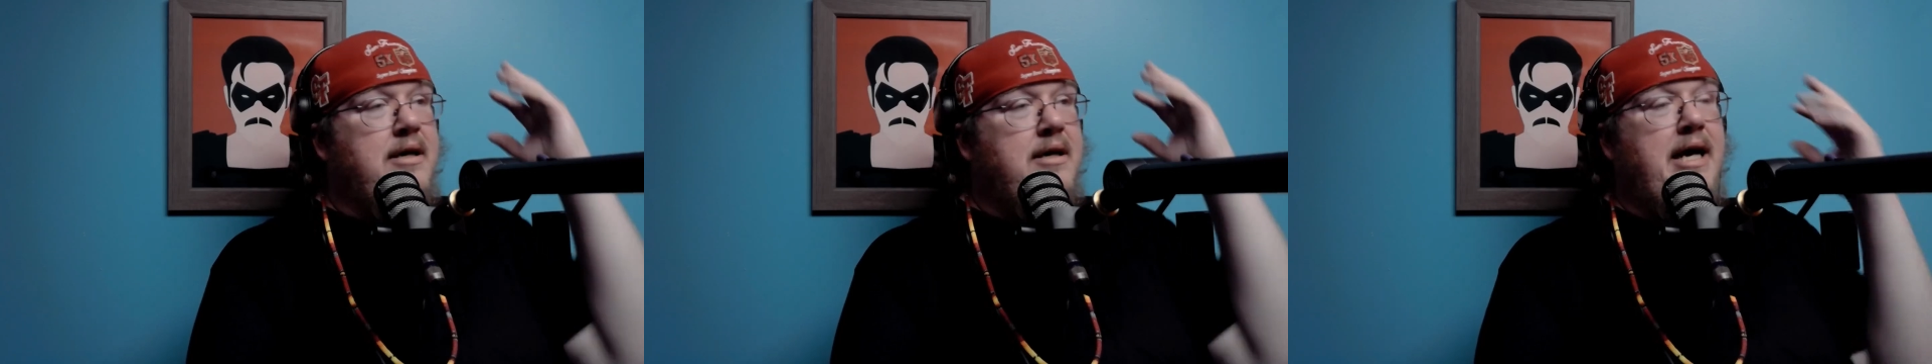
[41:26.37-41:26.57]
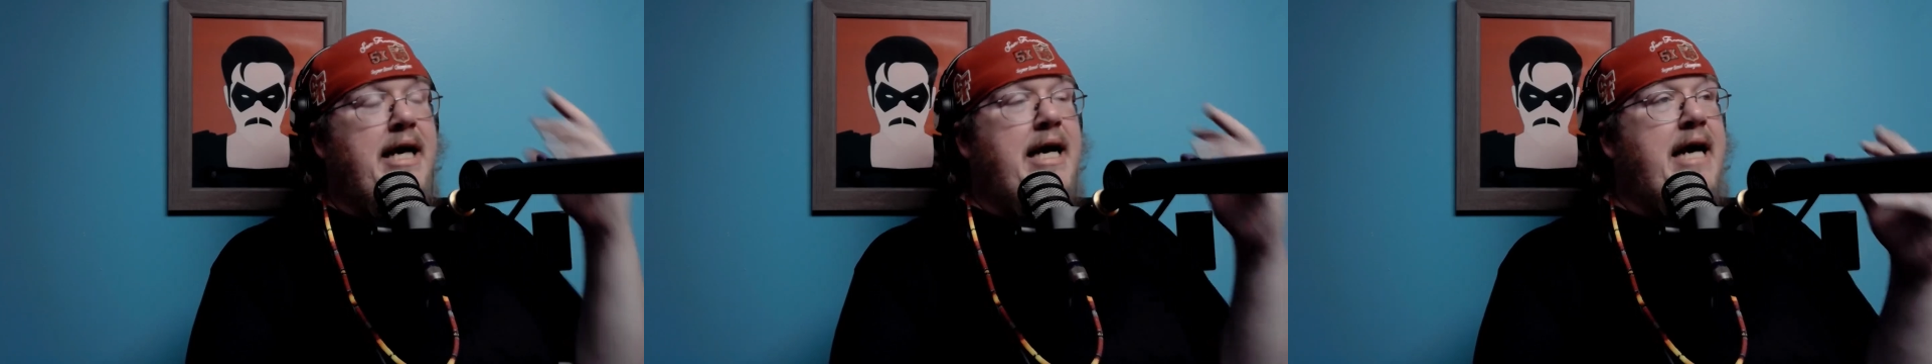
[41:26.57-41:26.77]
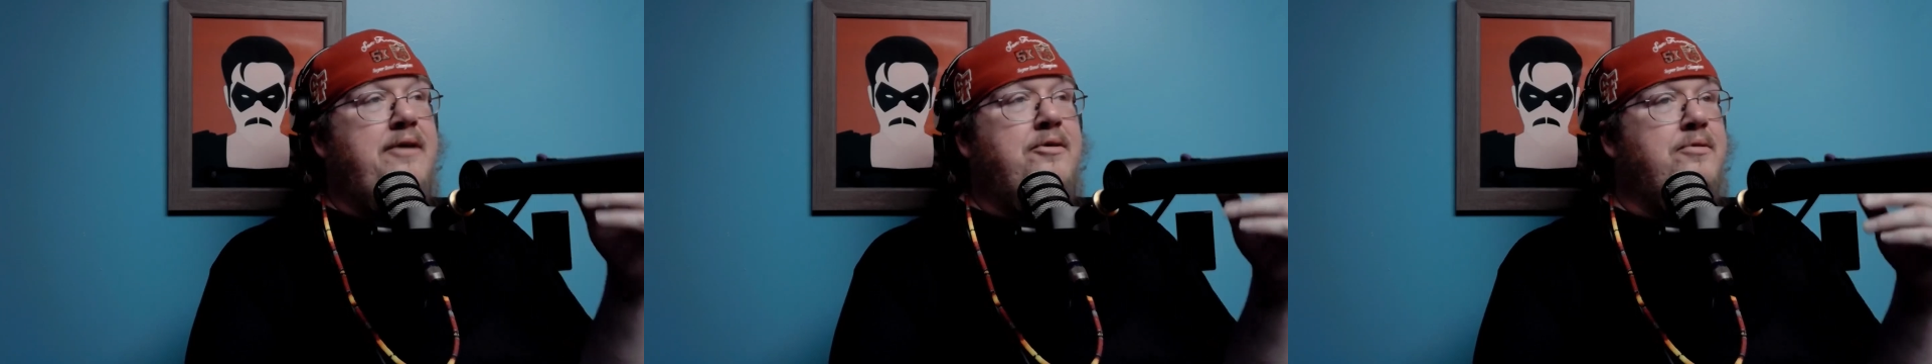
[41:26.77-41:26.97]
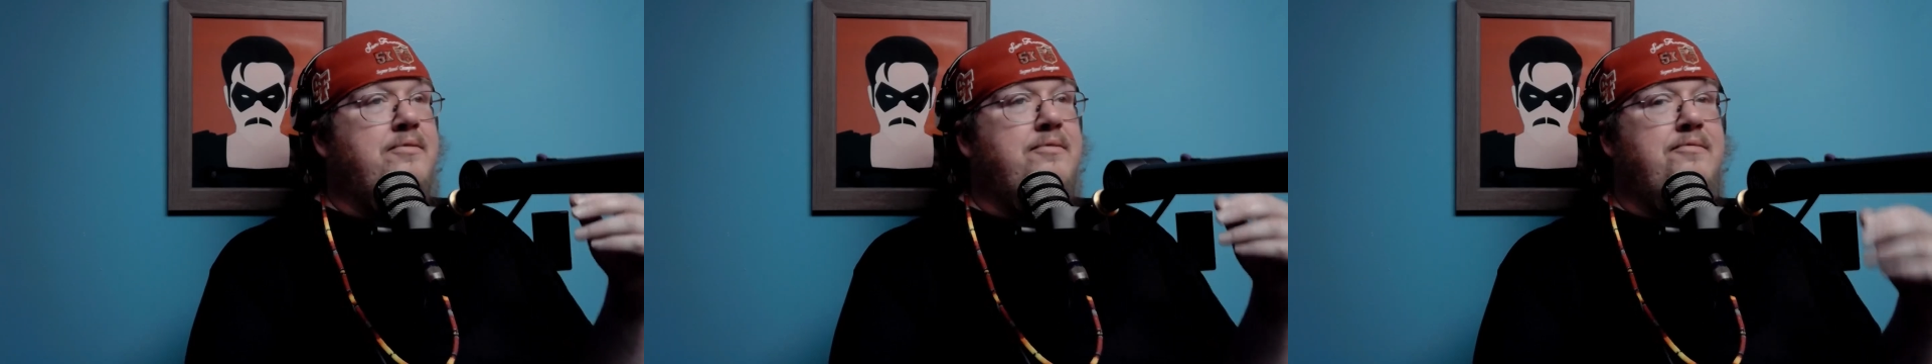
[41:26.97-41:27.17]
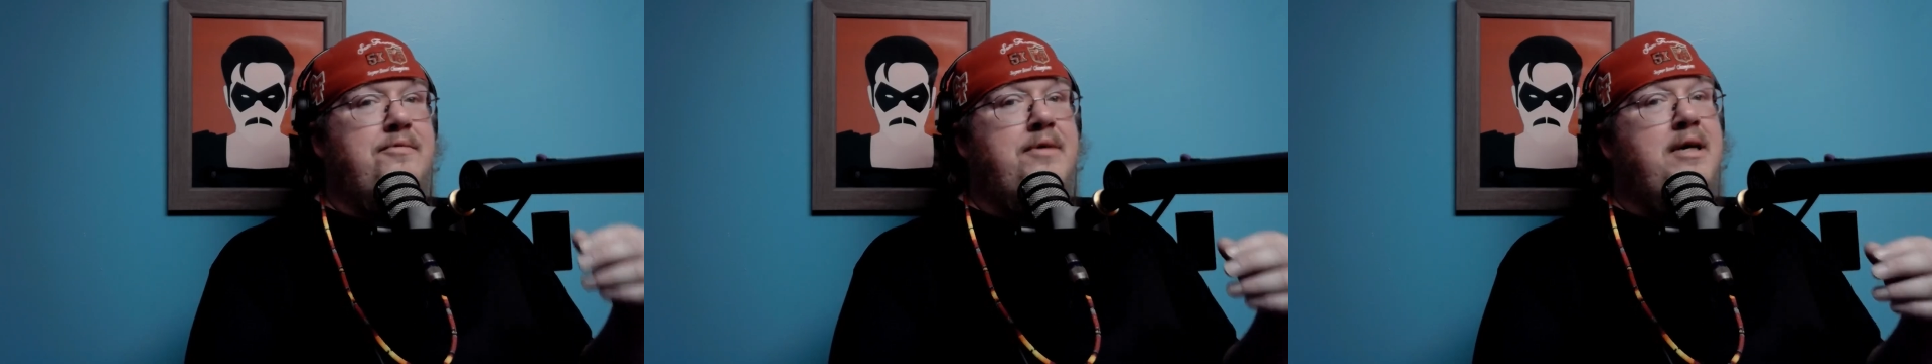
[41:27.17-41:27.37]
I
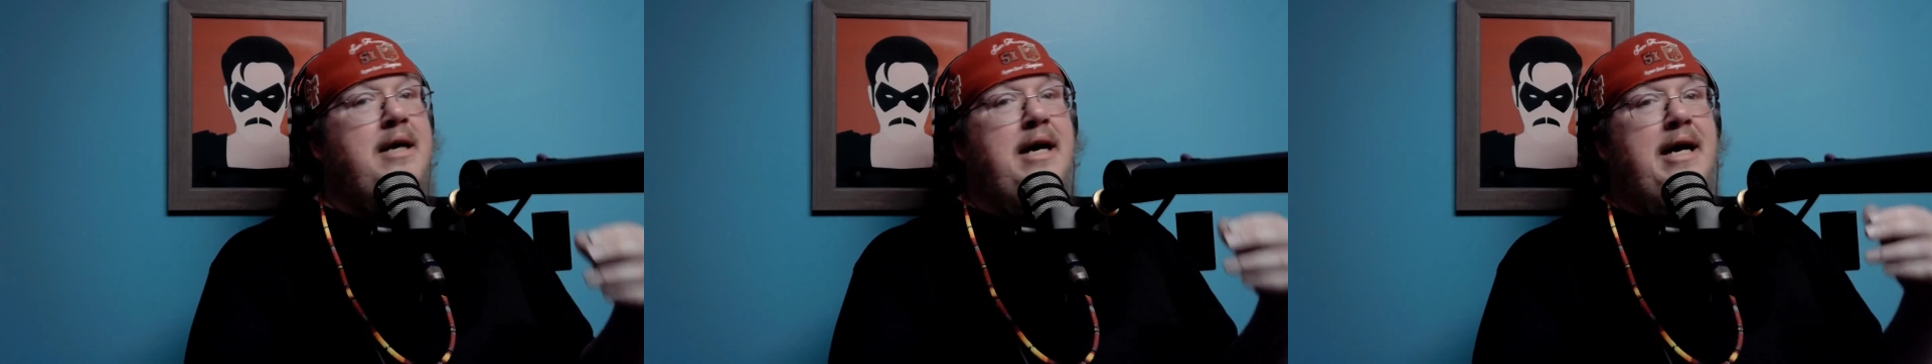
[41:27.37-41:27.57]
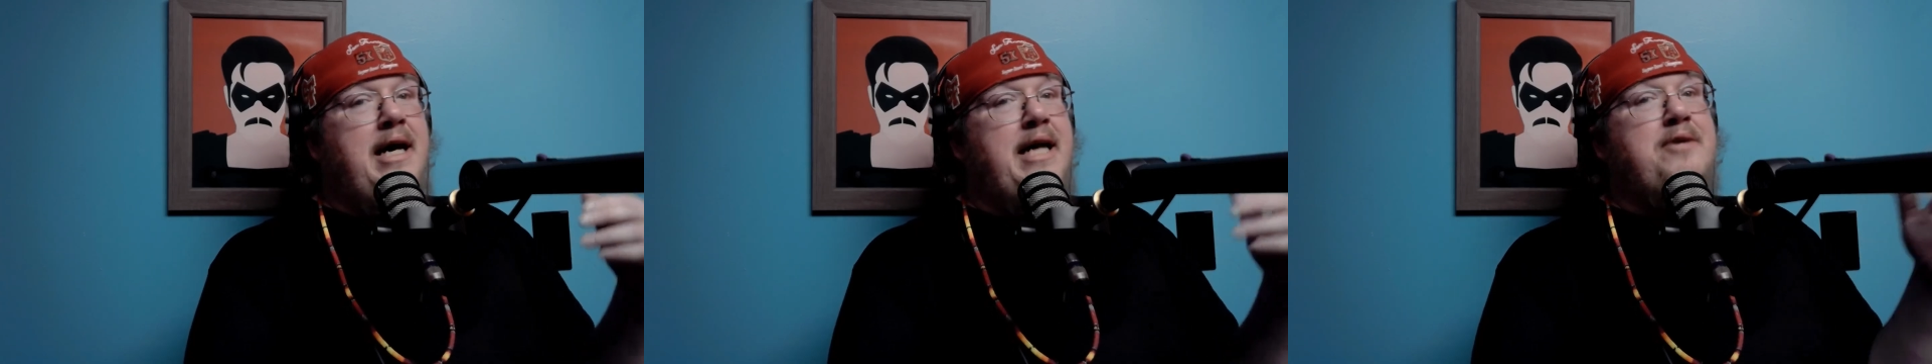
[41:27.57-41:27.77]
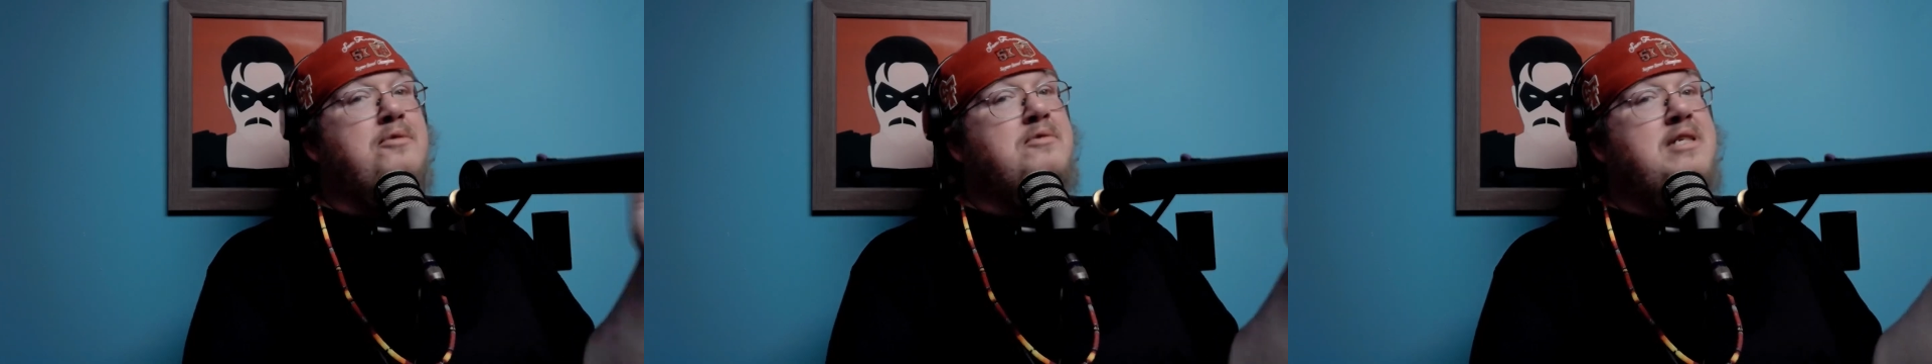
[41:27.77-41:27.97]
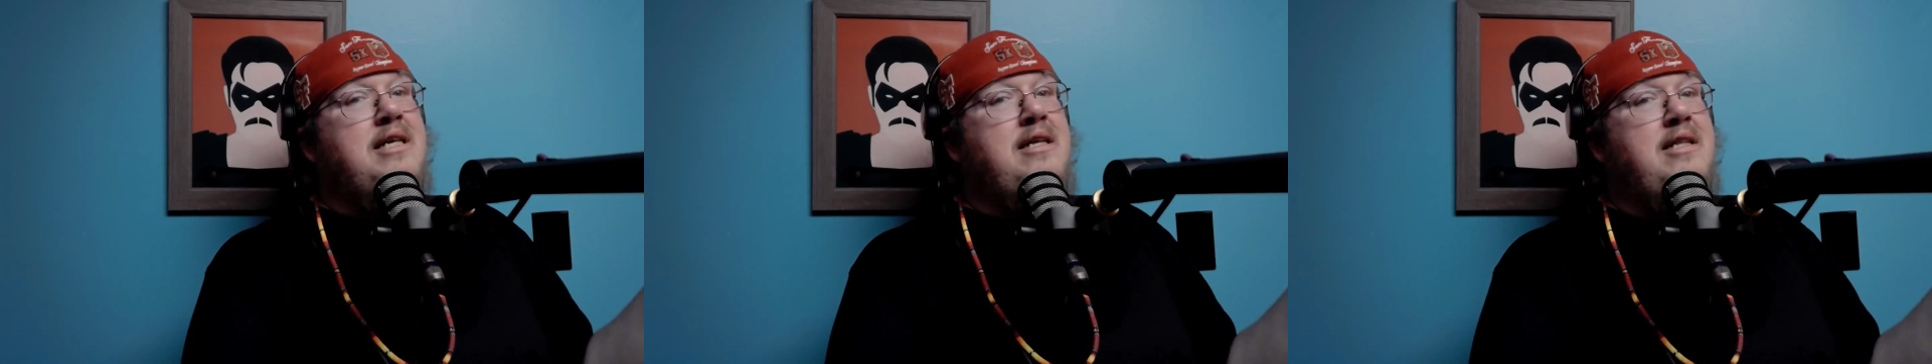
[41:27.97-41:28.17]
don't see